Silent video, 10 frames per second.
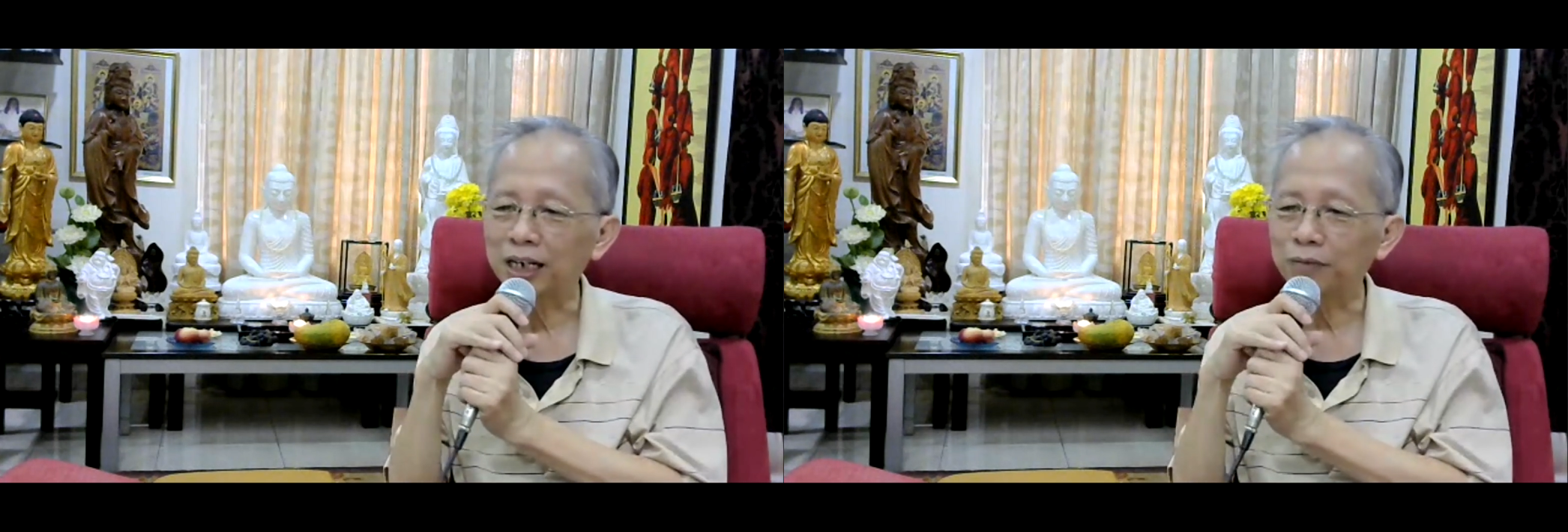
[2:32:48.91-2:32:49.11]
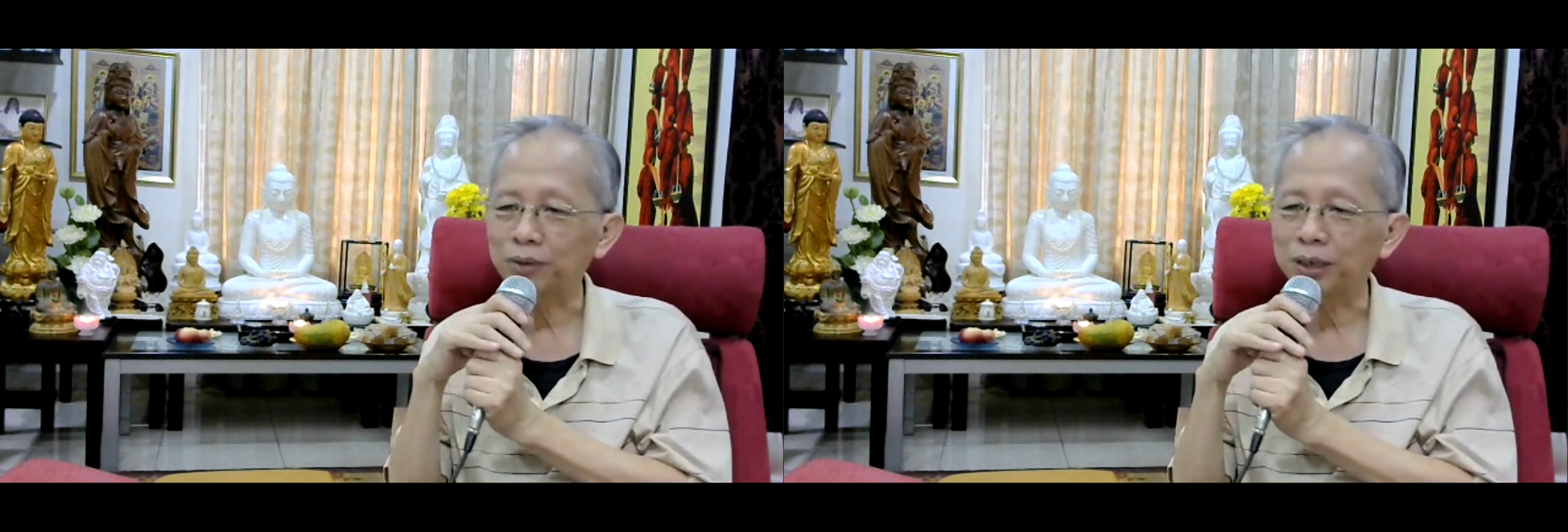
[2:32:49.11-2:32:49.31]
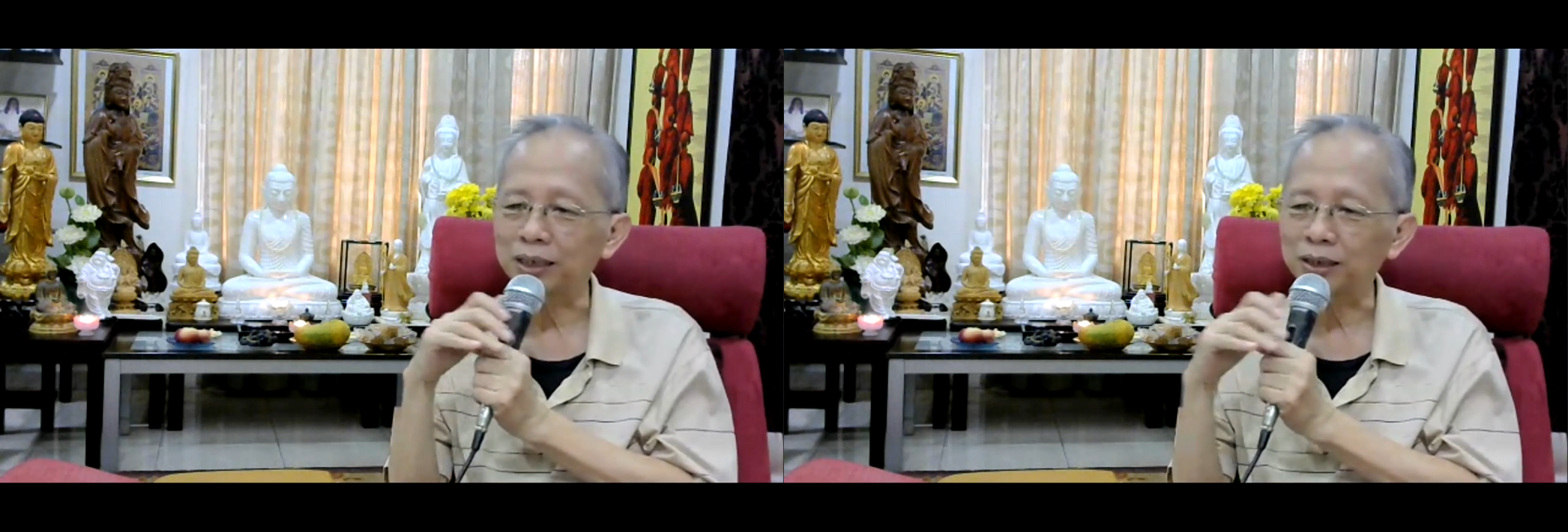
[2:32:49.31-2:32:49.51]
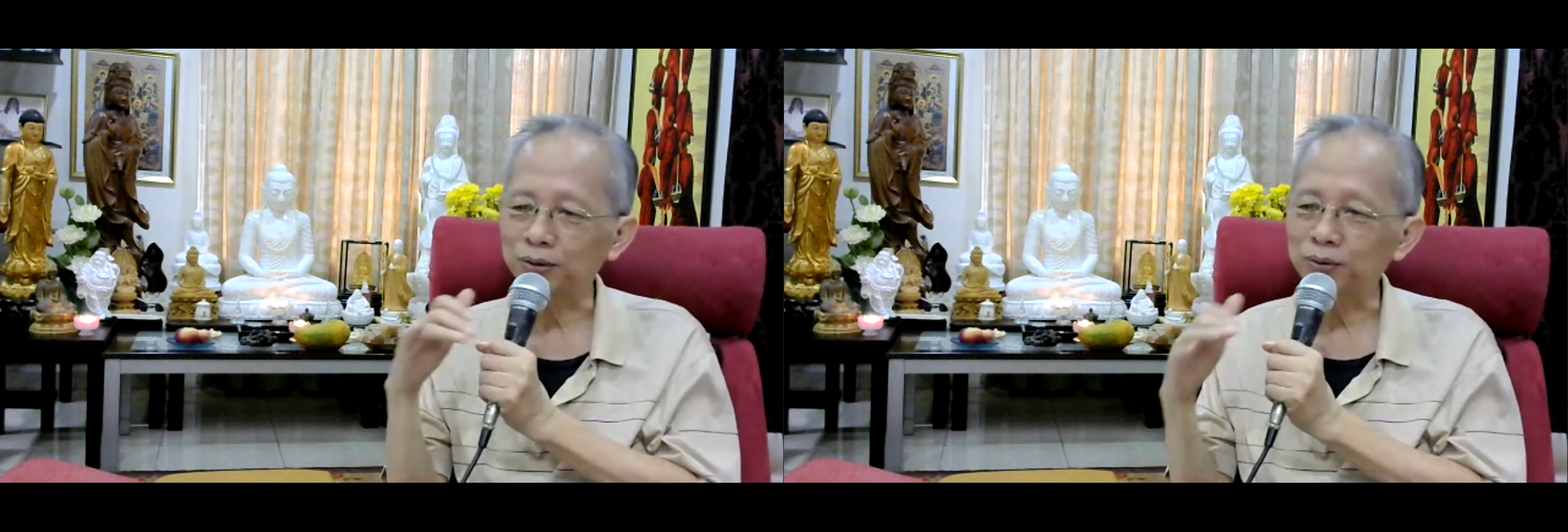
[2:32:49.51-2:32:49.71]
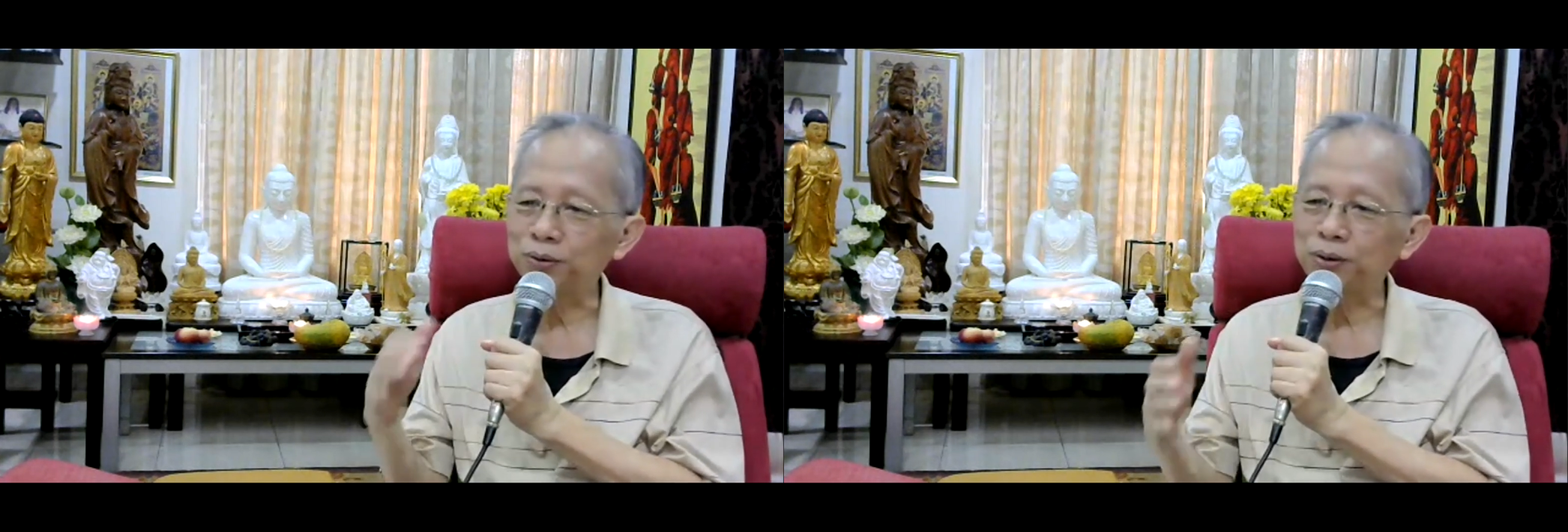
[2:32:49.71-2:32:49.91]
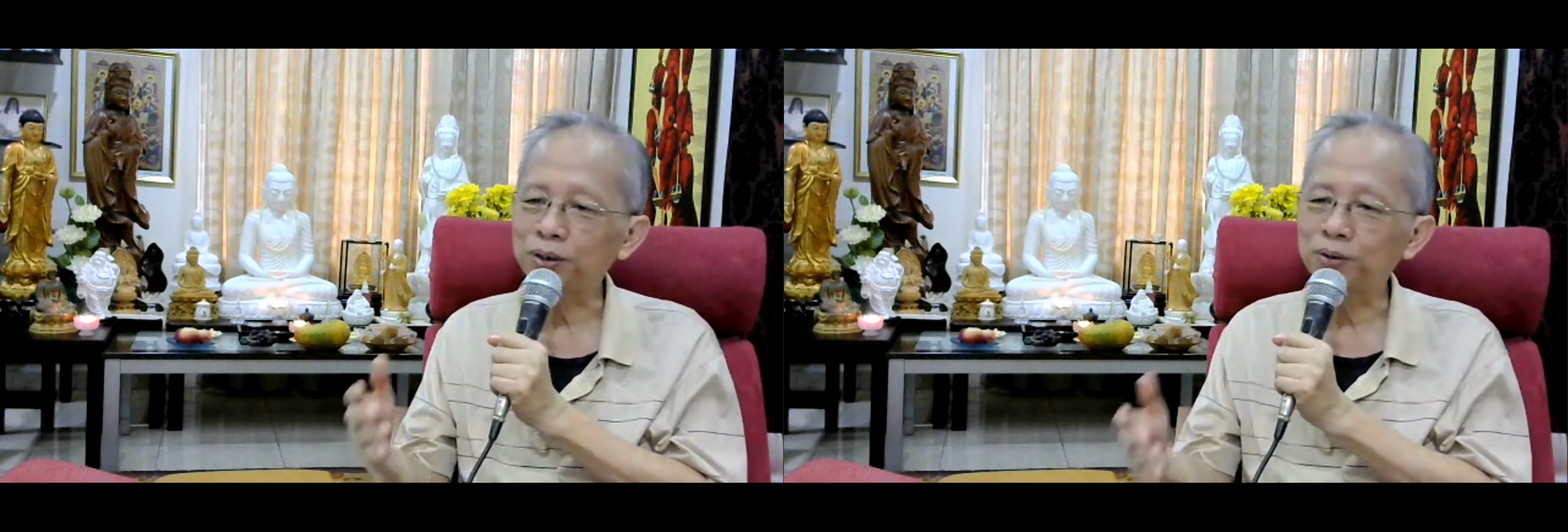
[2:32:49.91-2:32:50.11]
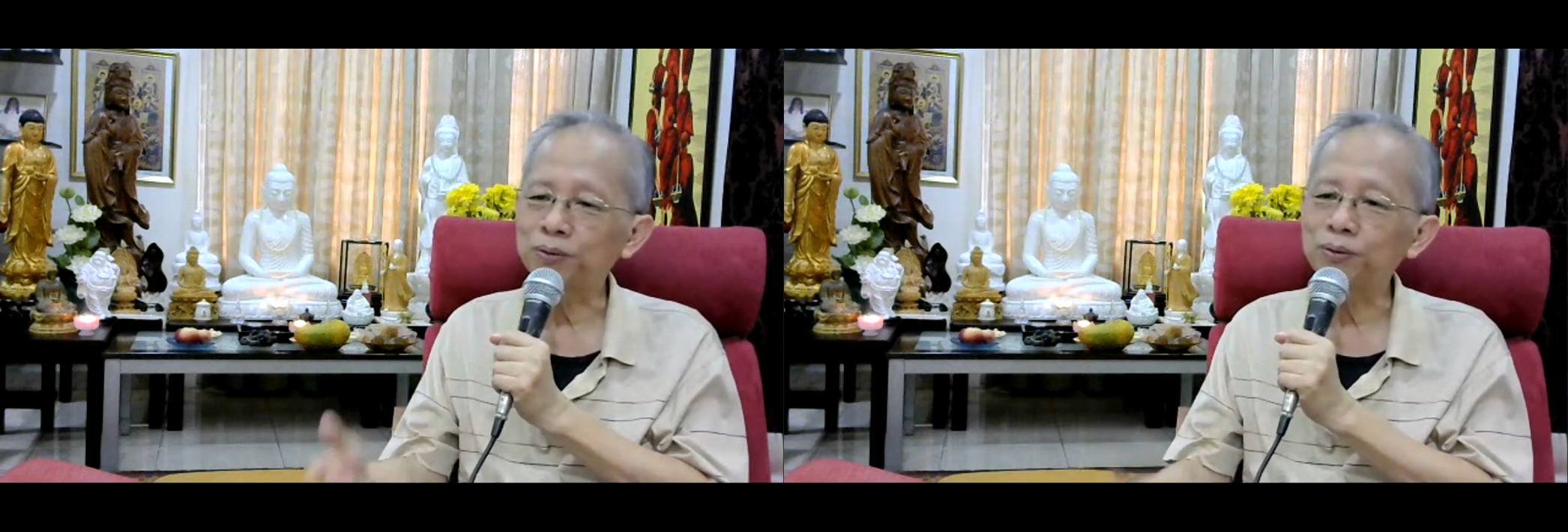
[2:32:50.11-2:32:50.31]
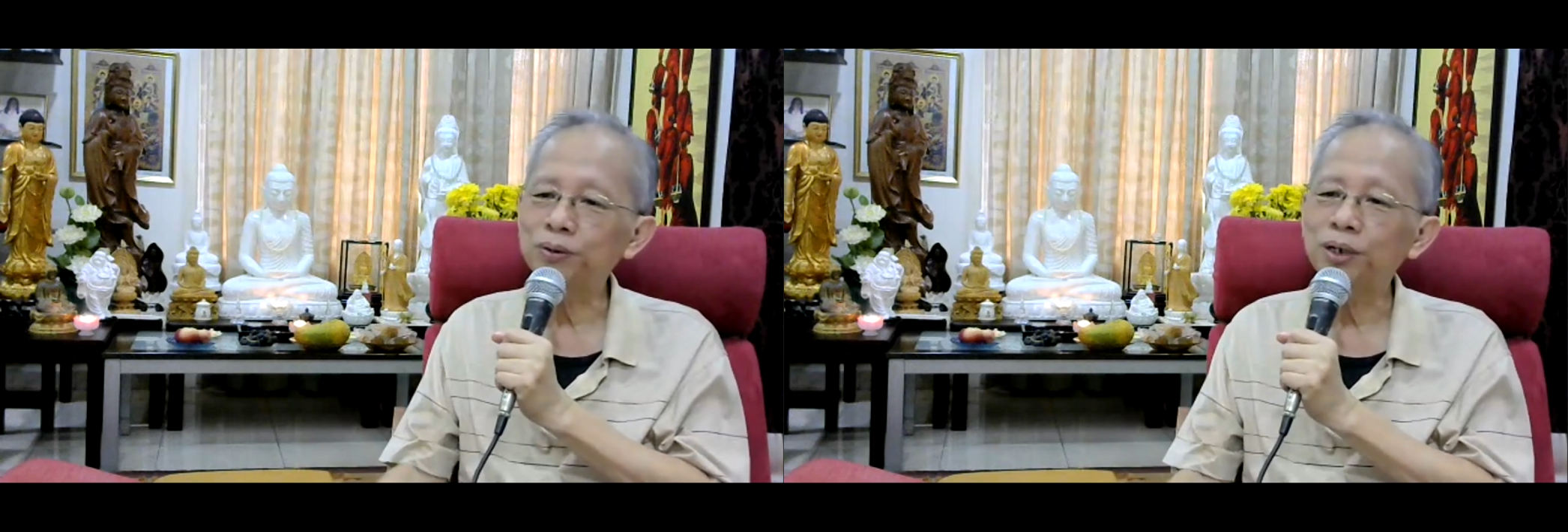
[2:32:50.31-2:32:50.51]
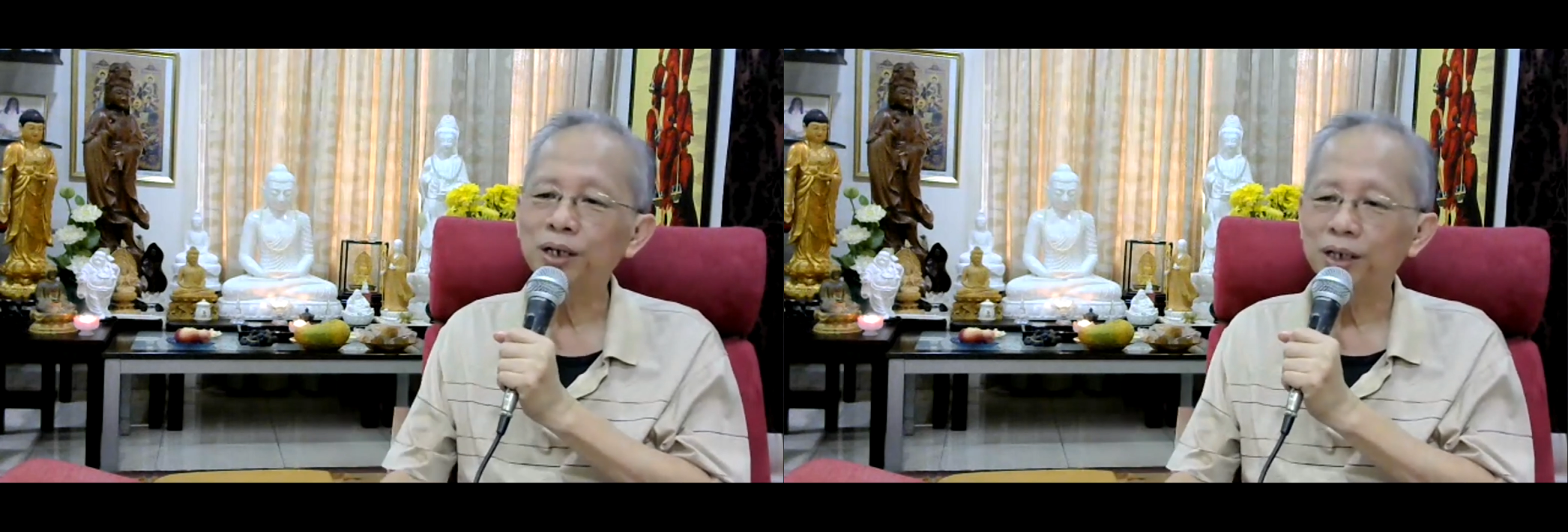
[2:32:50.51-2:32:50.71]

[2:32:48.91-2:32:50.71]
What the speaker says: happening to your own